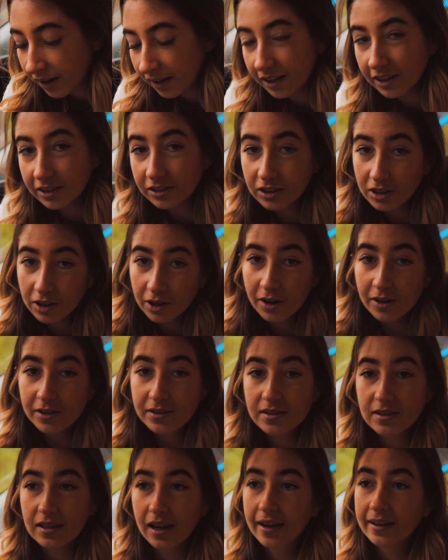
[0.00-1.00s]
I looked at
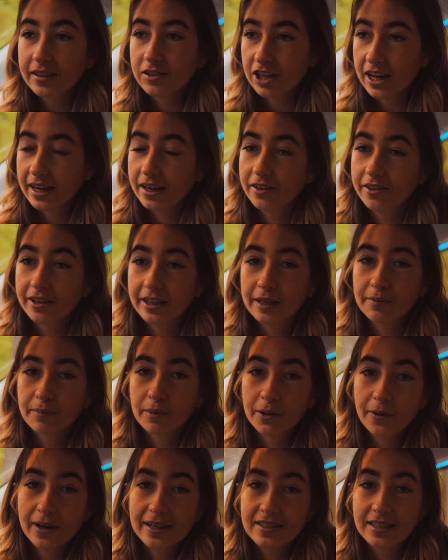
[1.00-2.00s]
lots like Jackery and
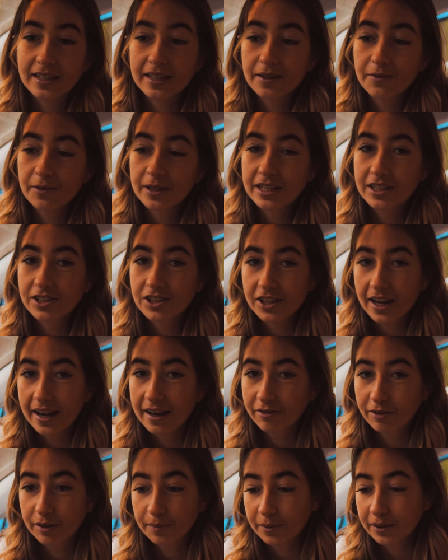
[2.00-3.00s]
Bluetti, which
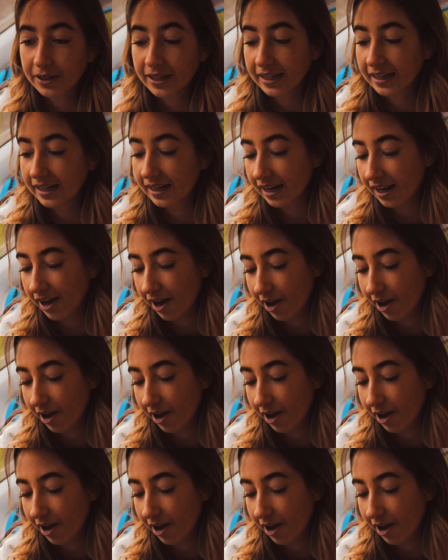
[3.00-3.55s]
everybody